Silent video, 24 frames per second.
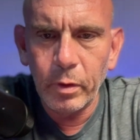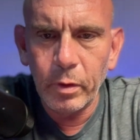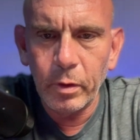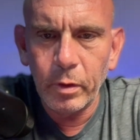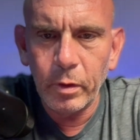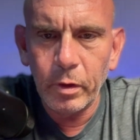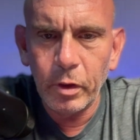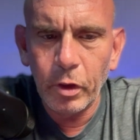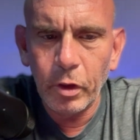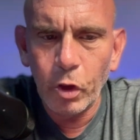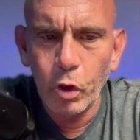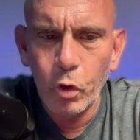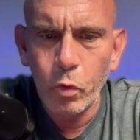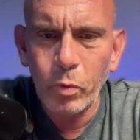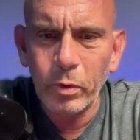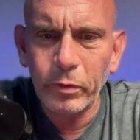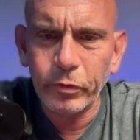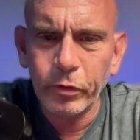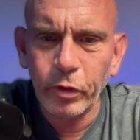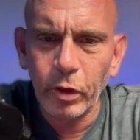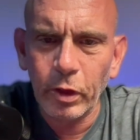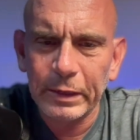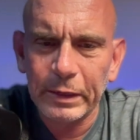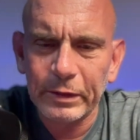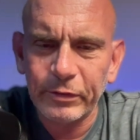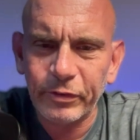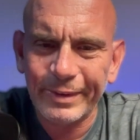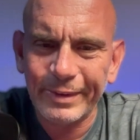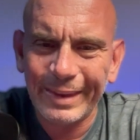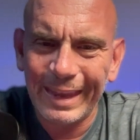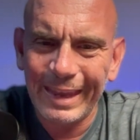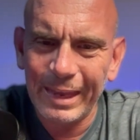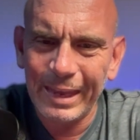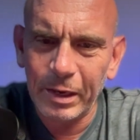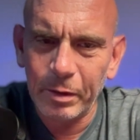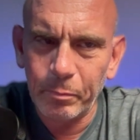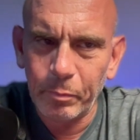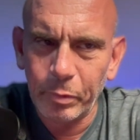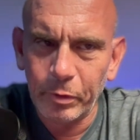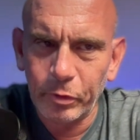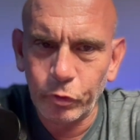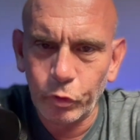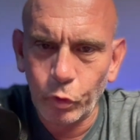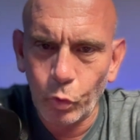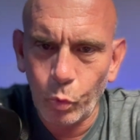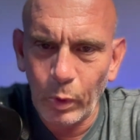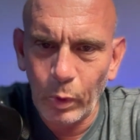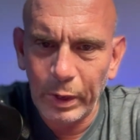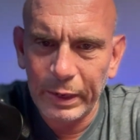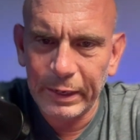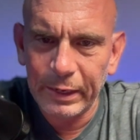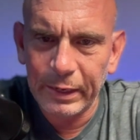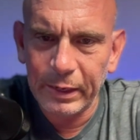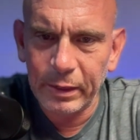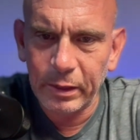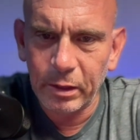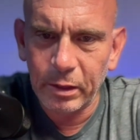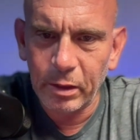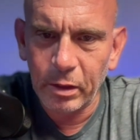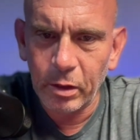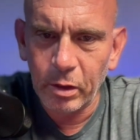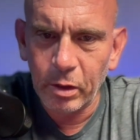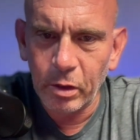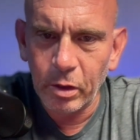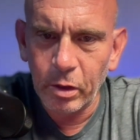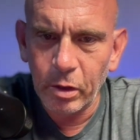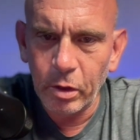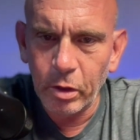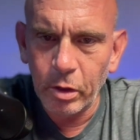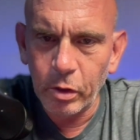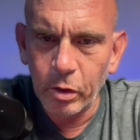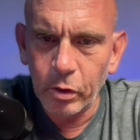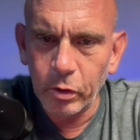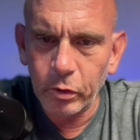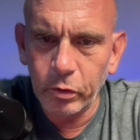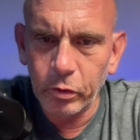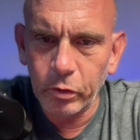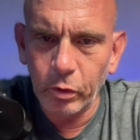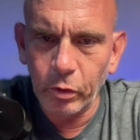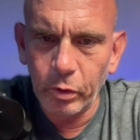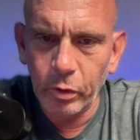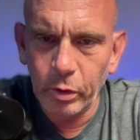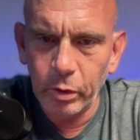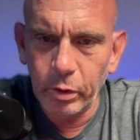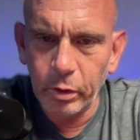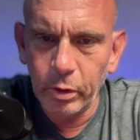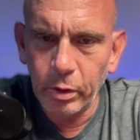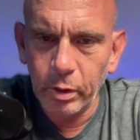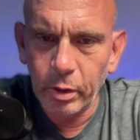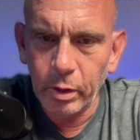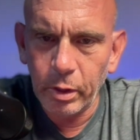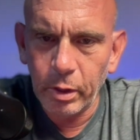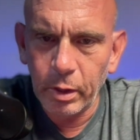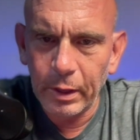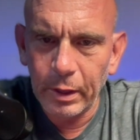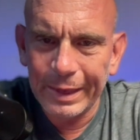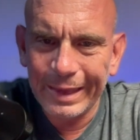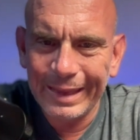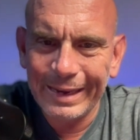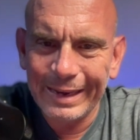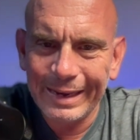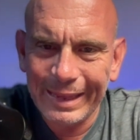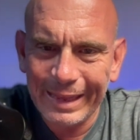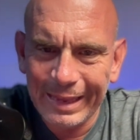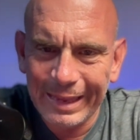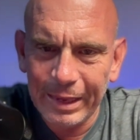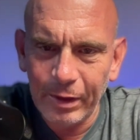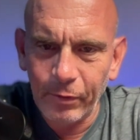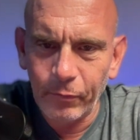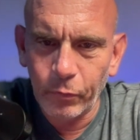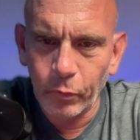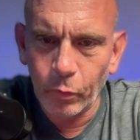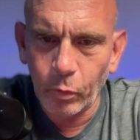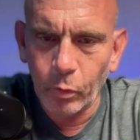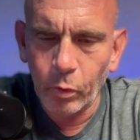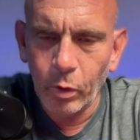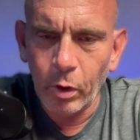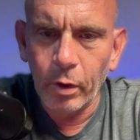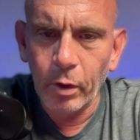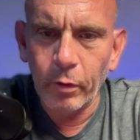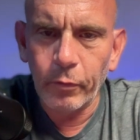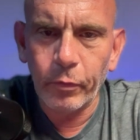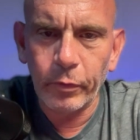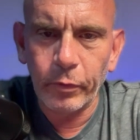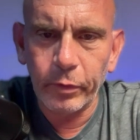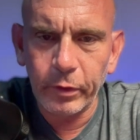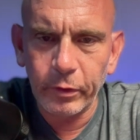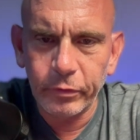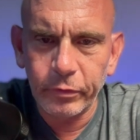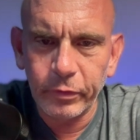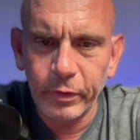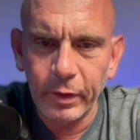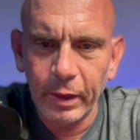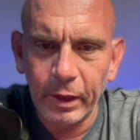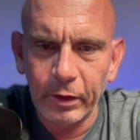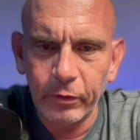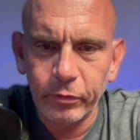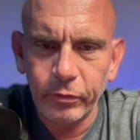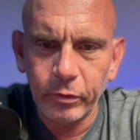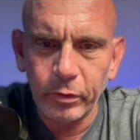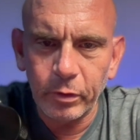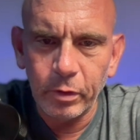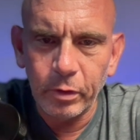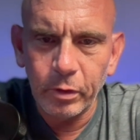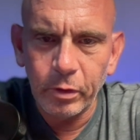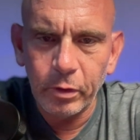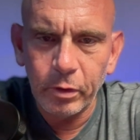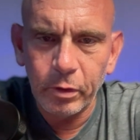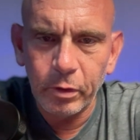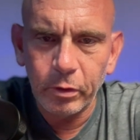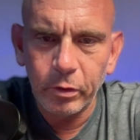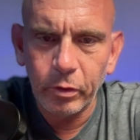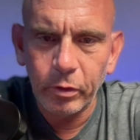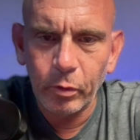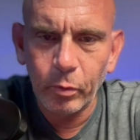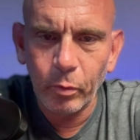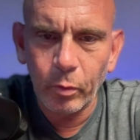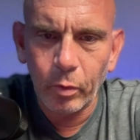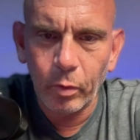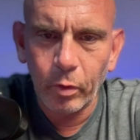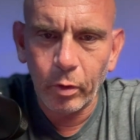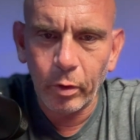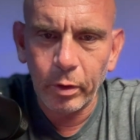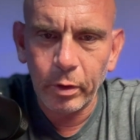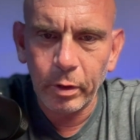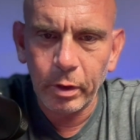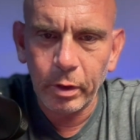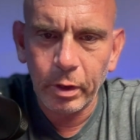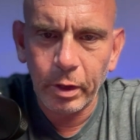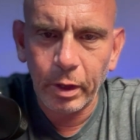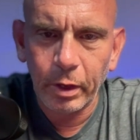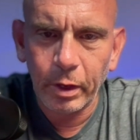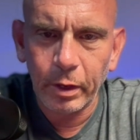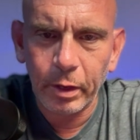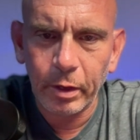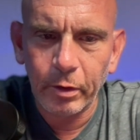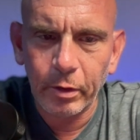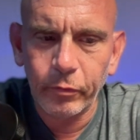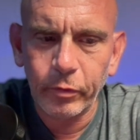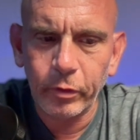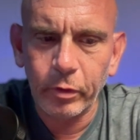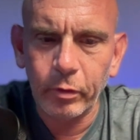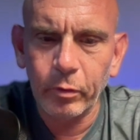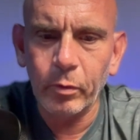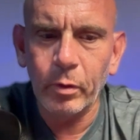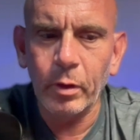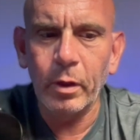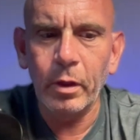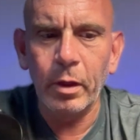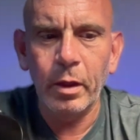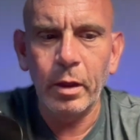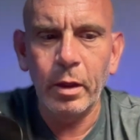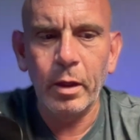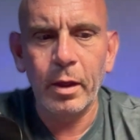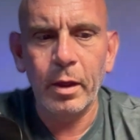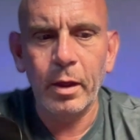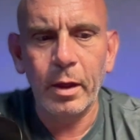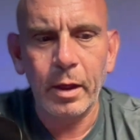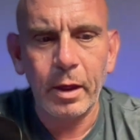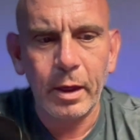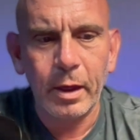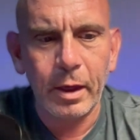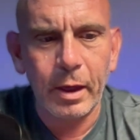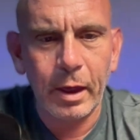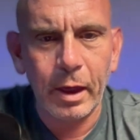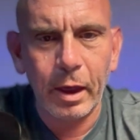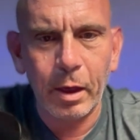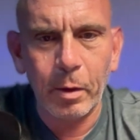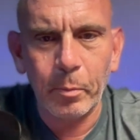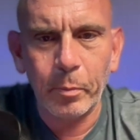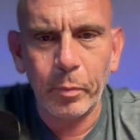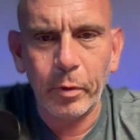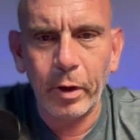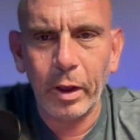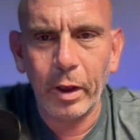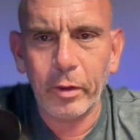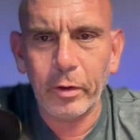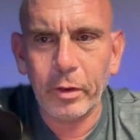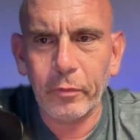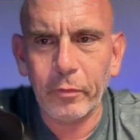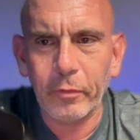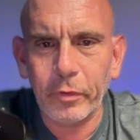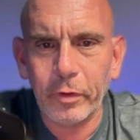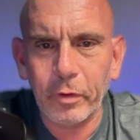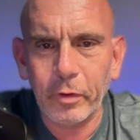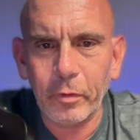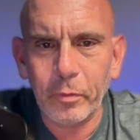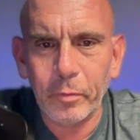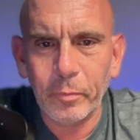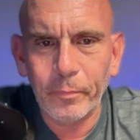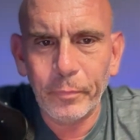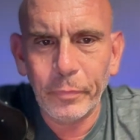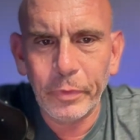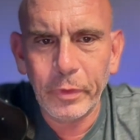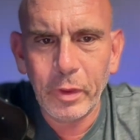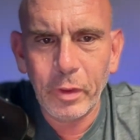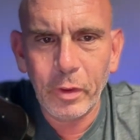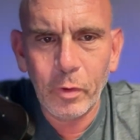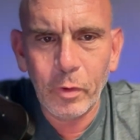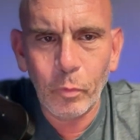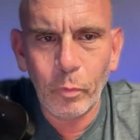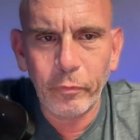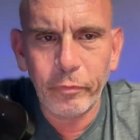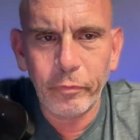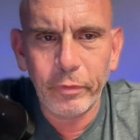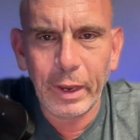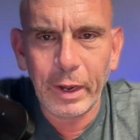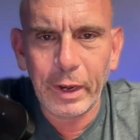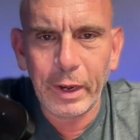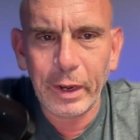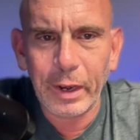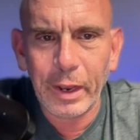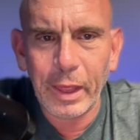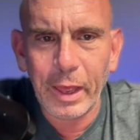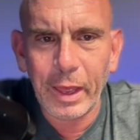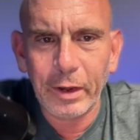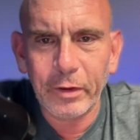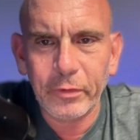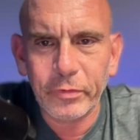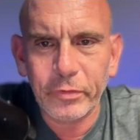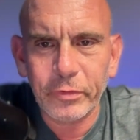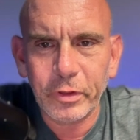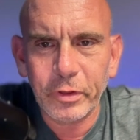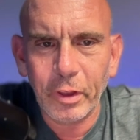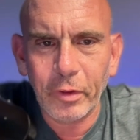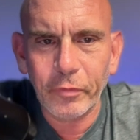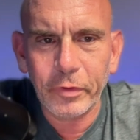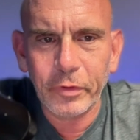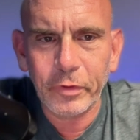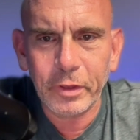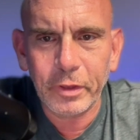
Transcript: Who is going to stand between good and evil for this nation? You are. I love you. I'm proud of you. We've got a lot of stuff